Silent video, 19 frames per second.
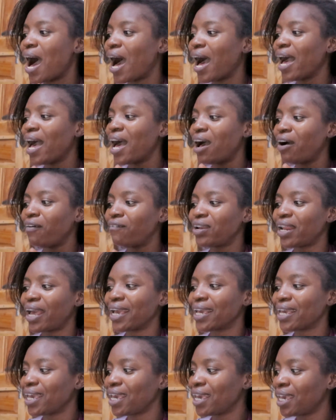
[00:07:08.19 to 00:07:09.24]
I have
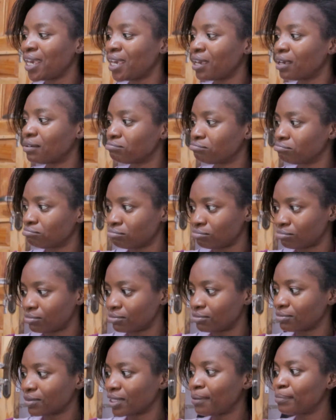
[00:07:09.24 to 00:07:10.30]
like a
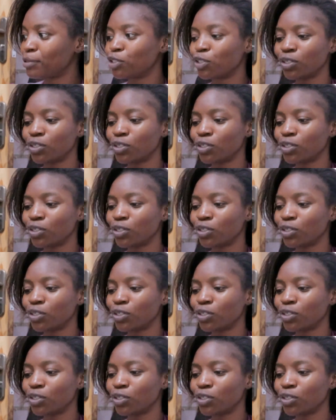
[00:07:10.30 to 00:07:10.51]
let me